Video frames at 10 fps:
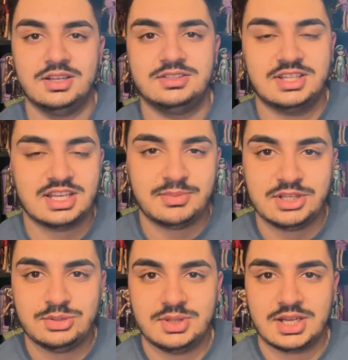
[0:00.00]
Take me
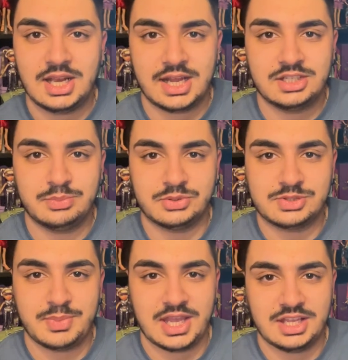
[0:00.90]
to the
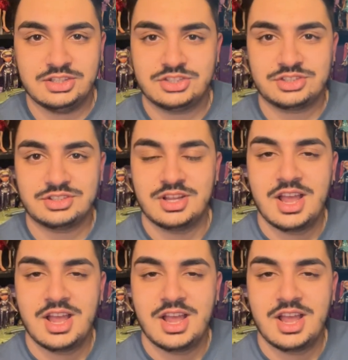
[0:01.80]
collectibles page.